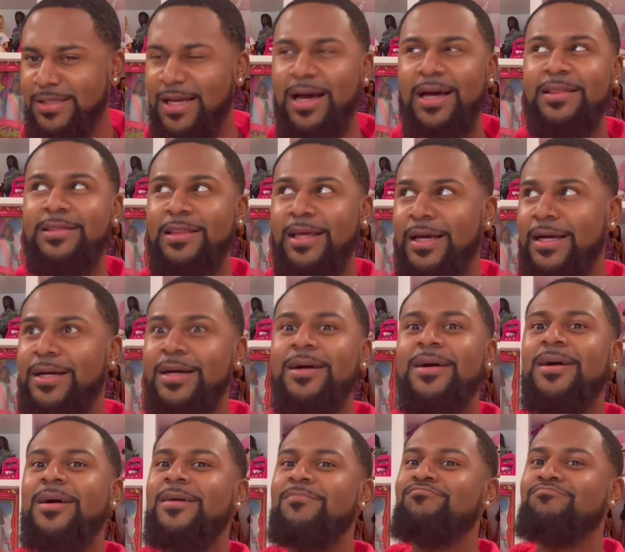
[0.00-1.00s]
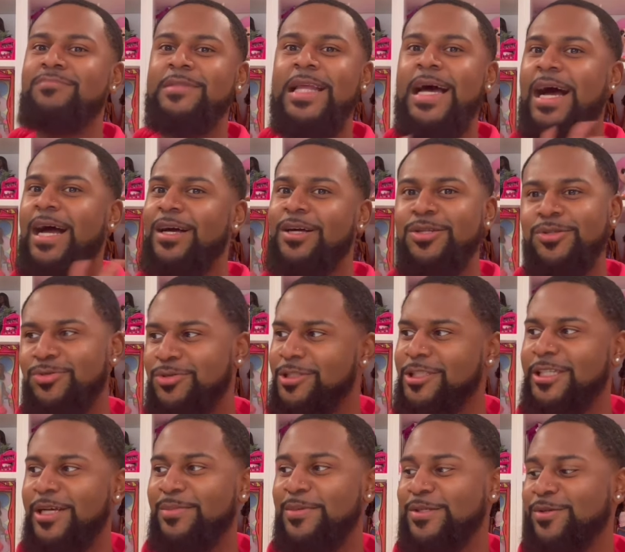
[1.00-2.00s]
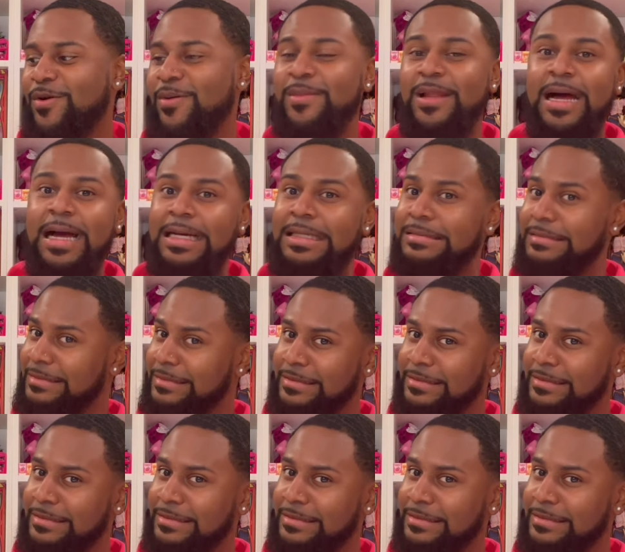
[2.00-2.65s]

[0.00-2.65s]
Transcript: i think not including shipping, So I'm like,